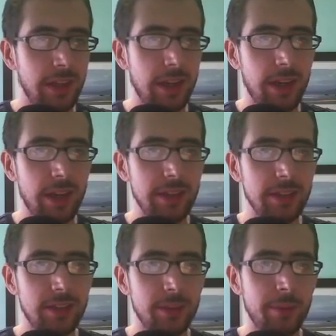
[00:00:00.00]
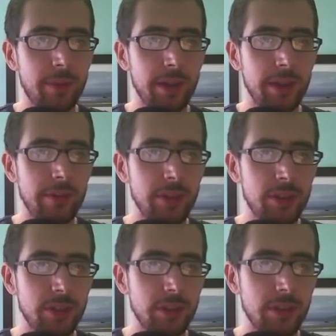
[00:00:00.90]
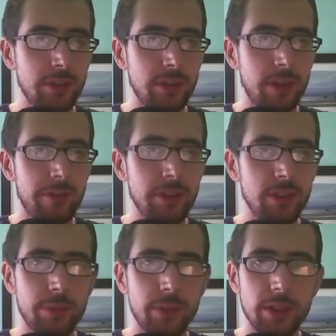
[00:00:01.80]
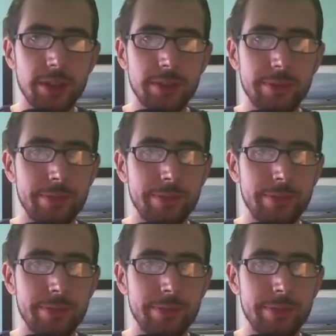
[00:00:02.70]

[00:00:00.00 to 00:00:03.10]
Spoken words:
And these are some of my original works.